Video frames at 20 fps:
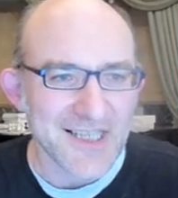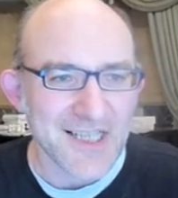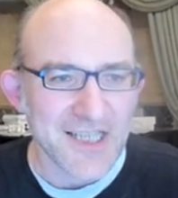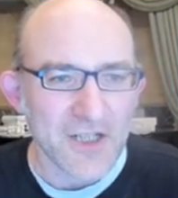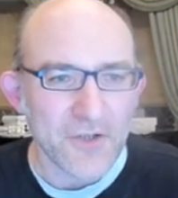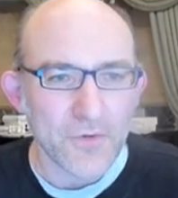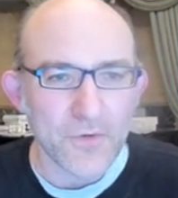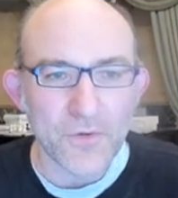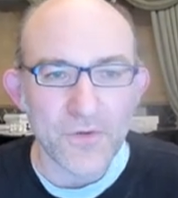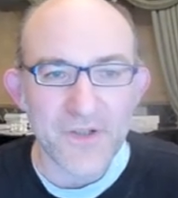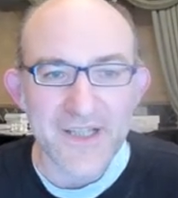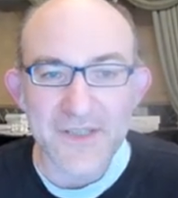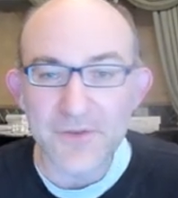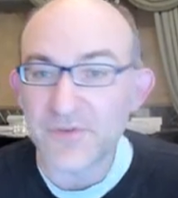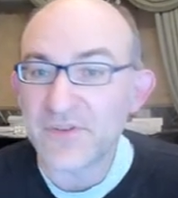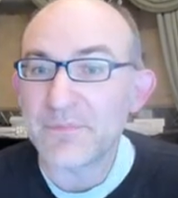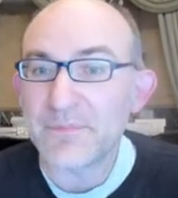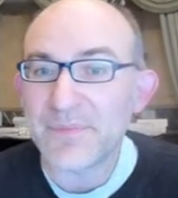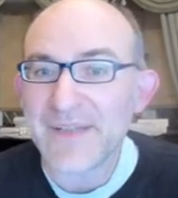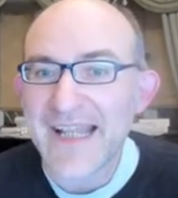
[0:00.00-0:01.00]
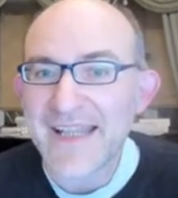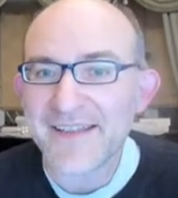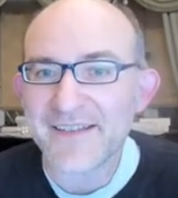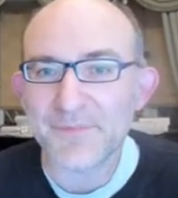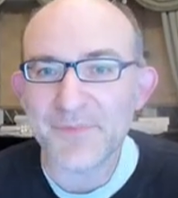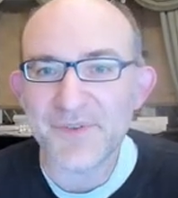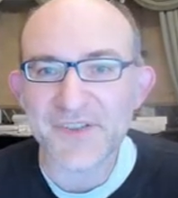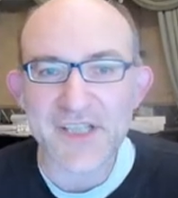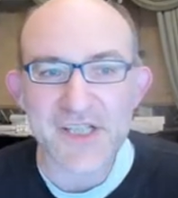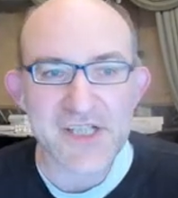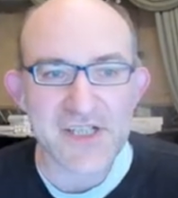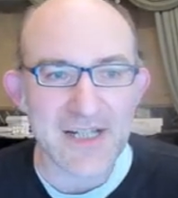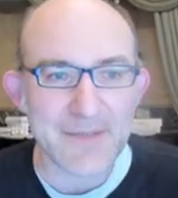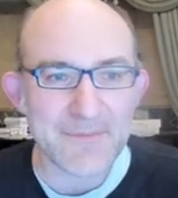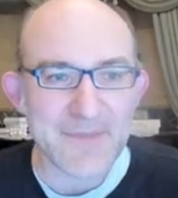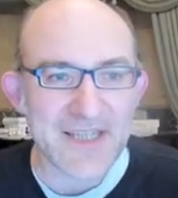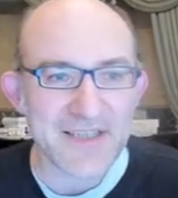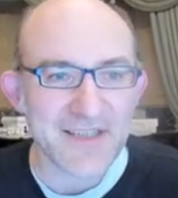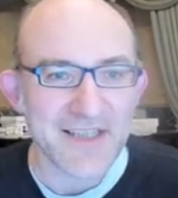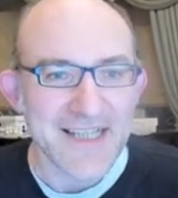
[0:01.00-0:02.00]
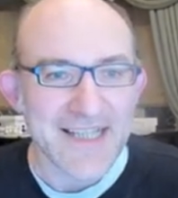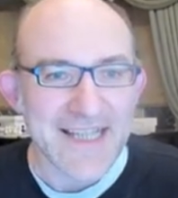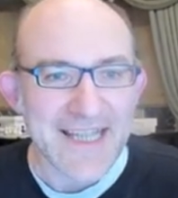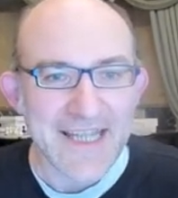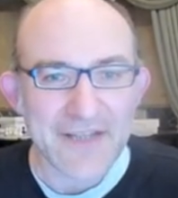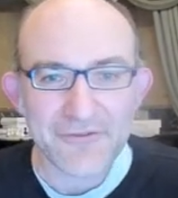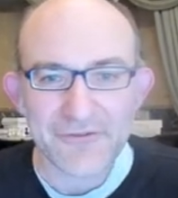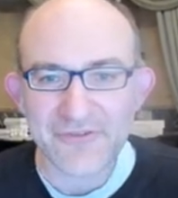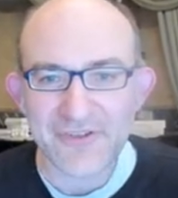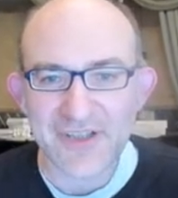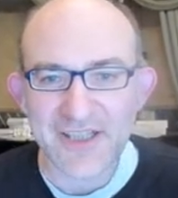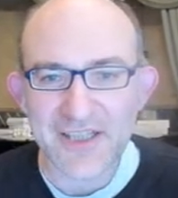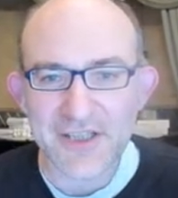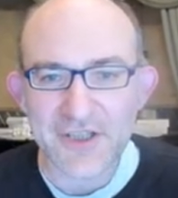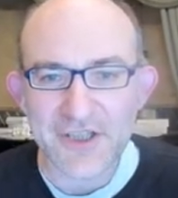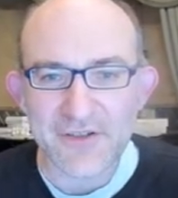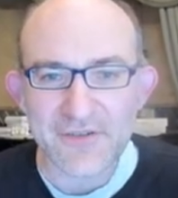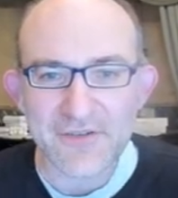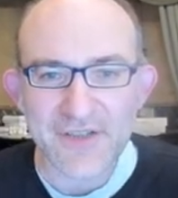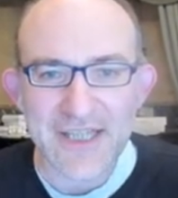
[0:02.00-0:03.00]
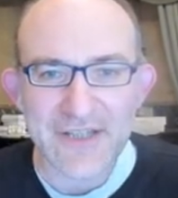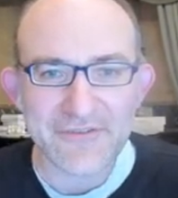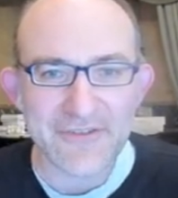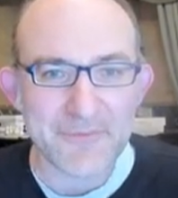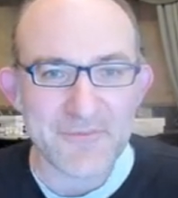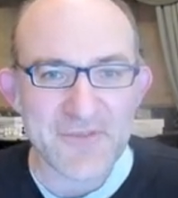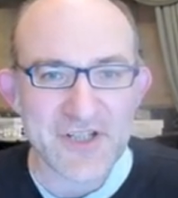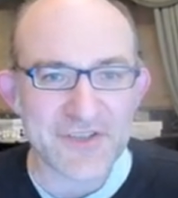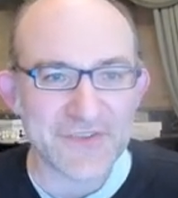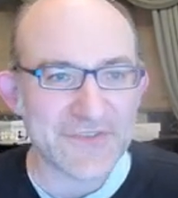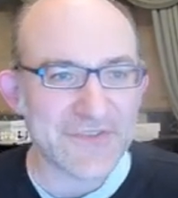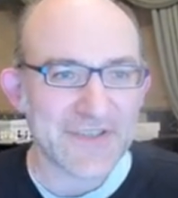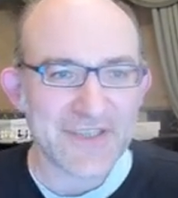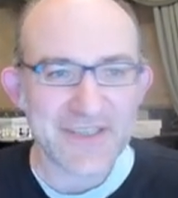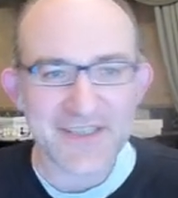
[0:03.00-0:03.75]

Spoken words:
or in order to play this position. I mean, if, you know, if I'm just